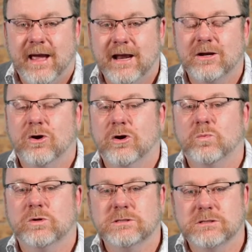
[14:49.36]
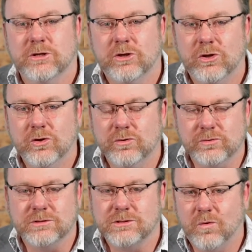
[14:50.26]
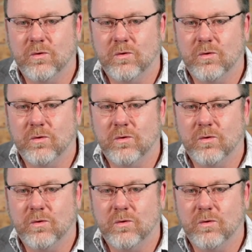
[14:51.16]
And God wants to use